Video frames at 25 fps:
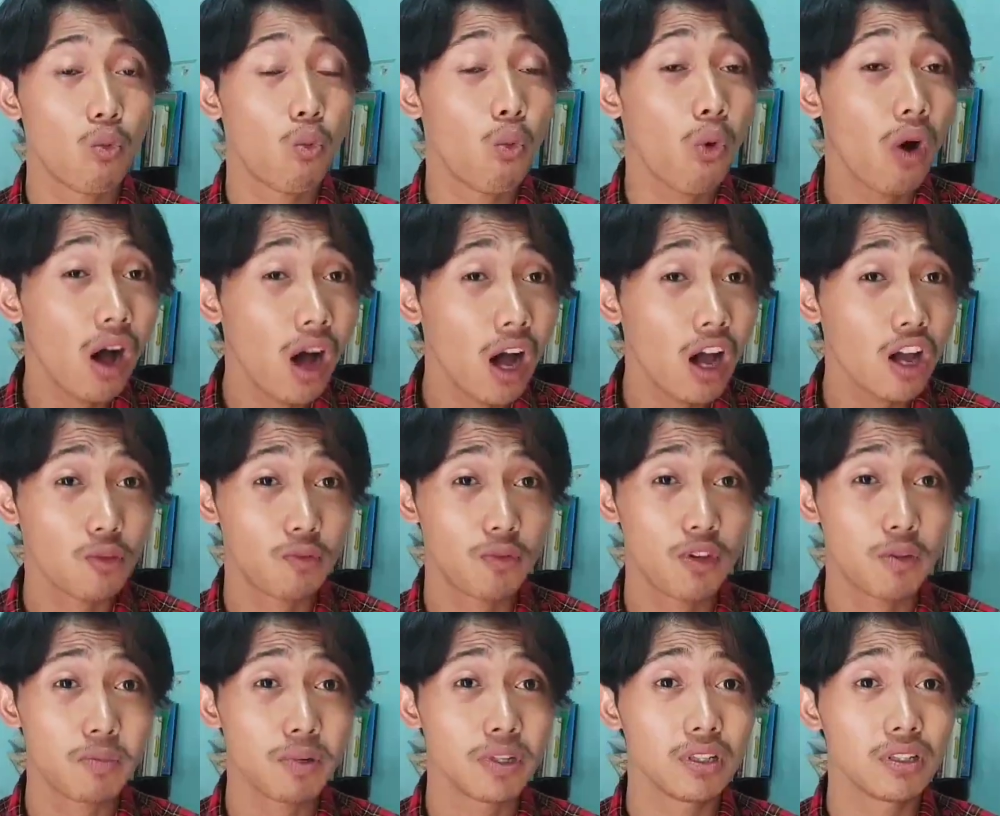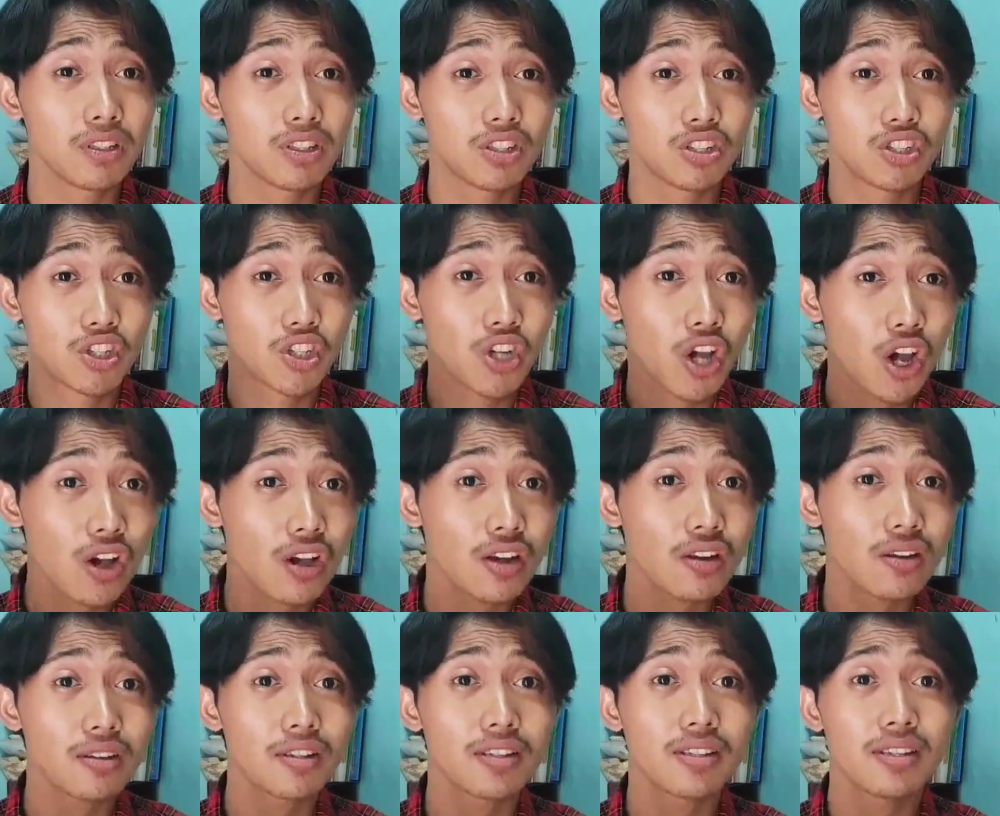Why people
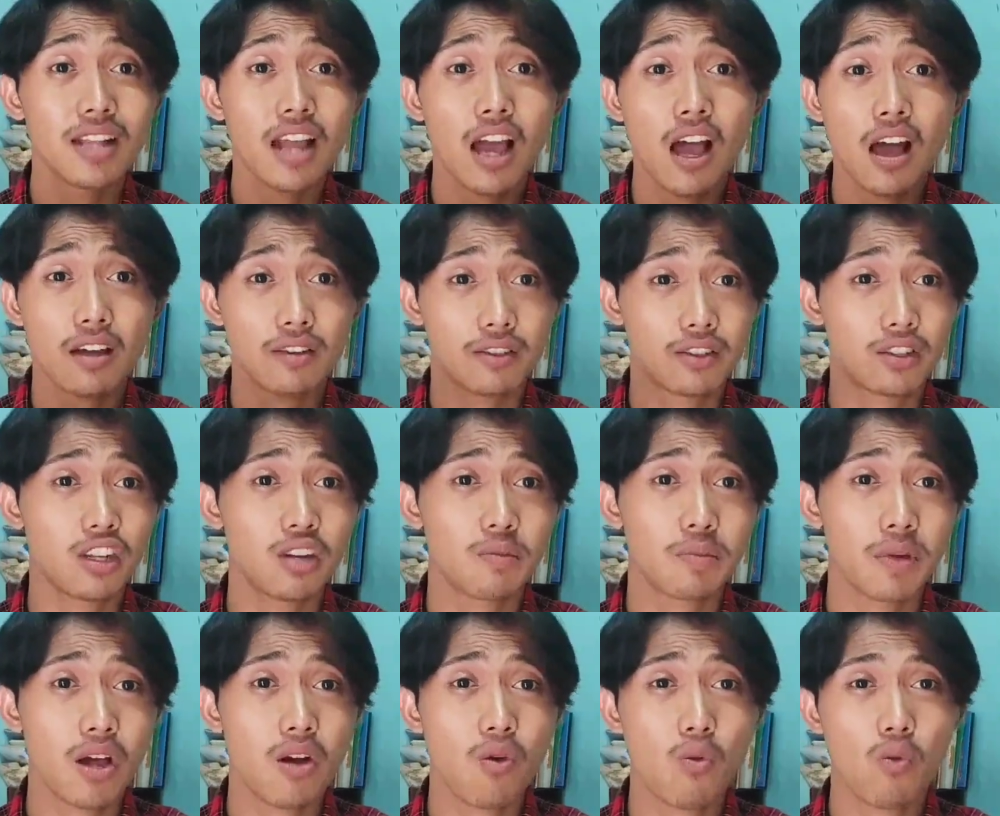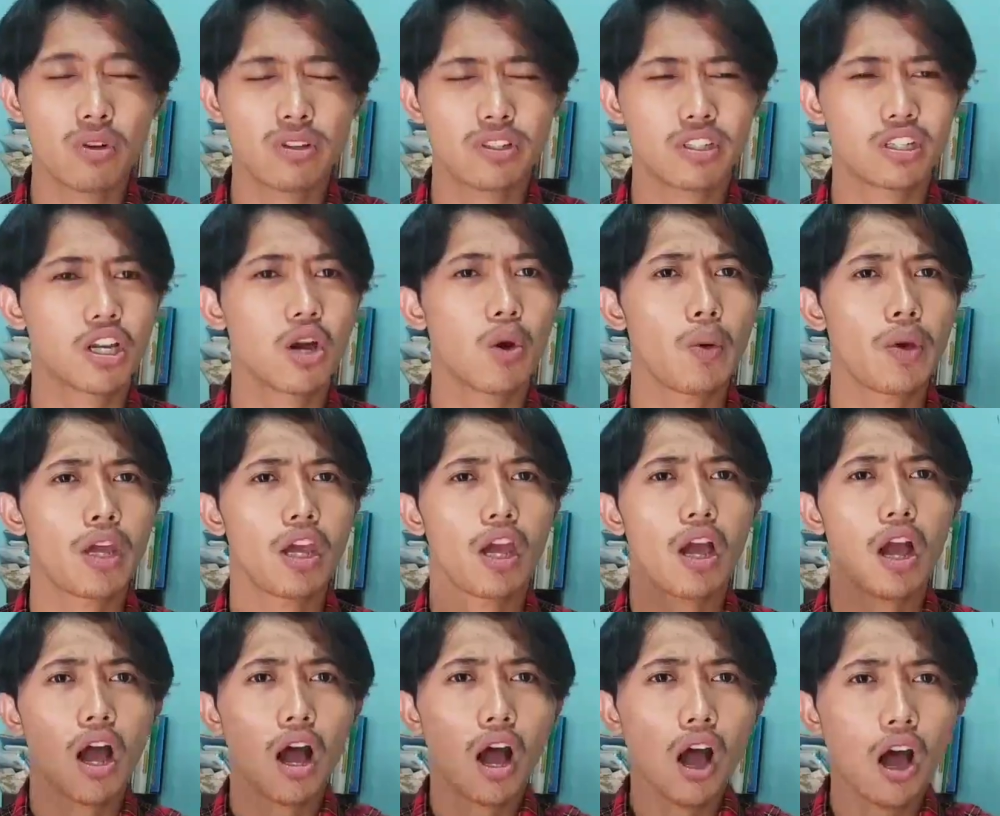don't ask about what's
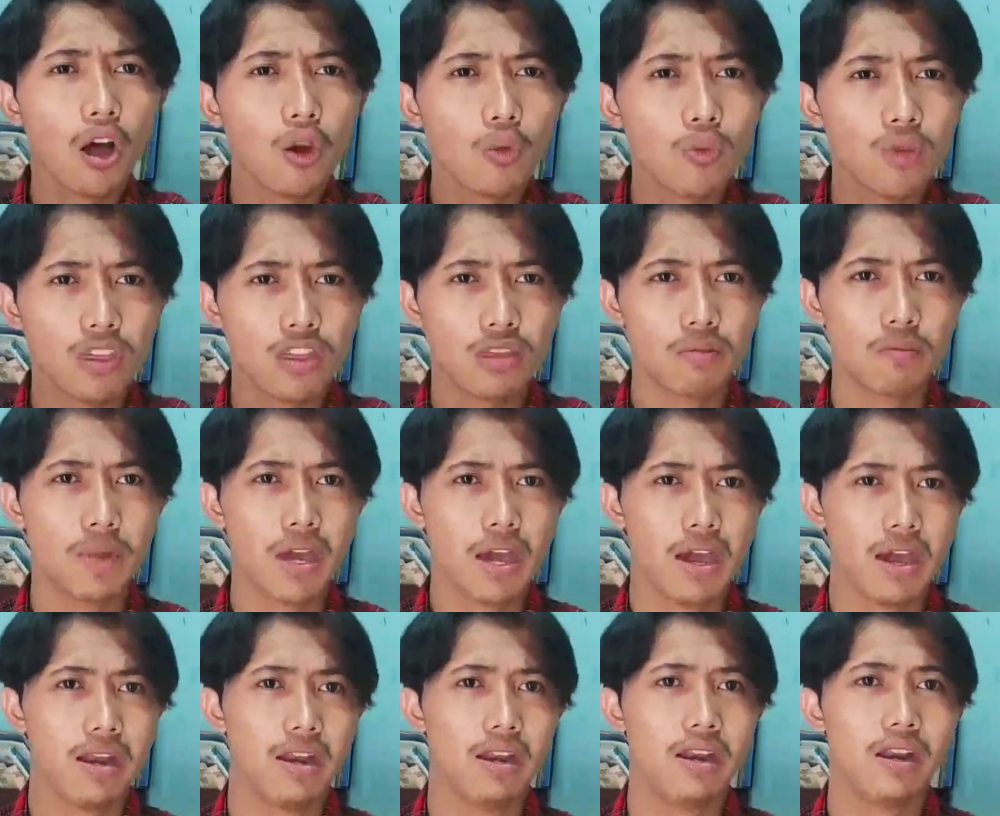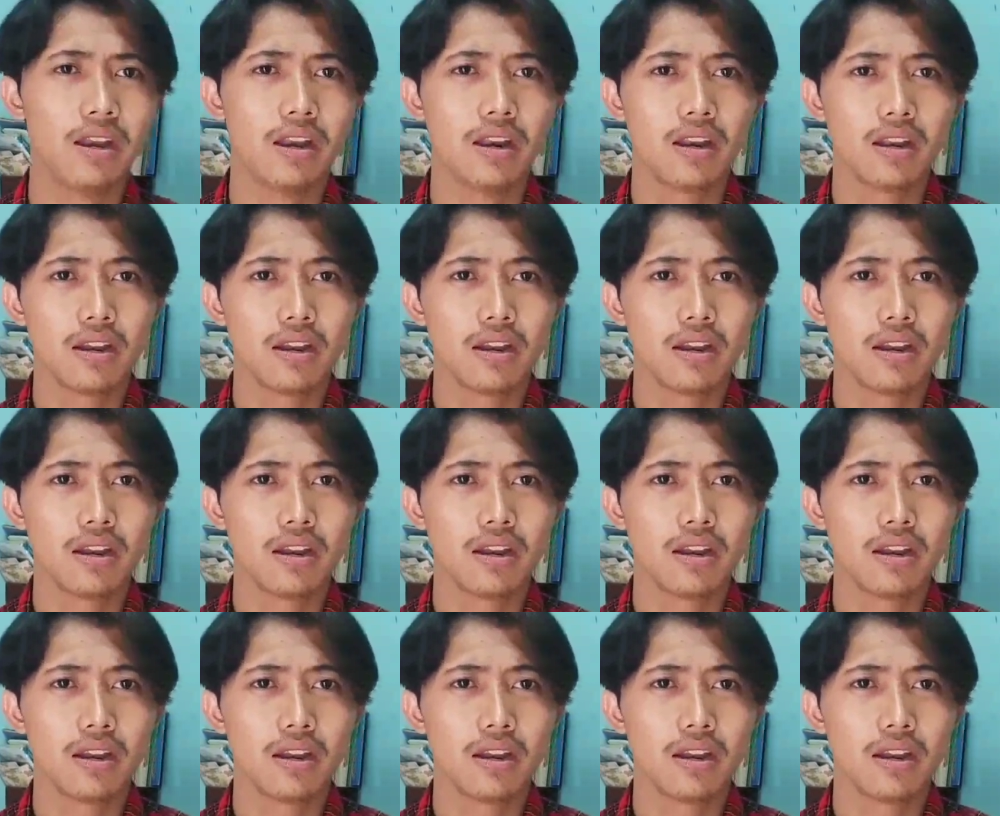going on with men?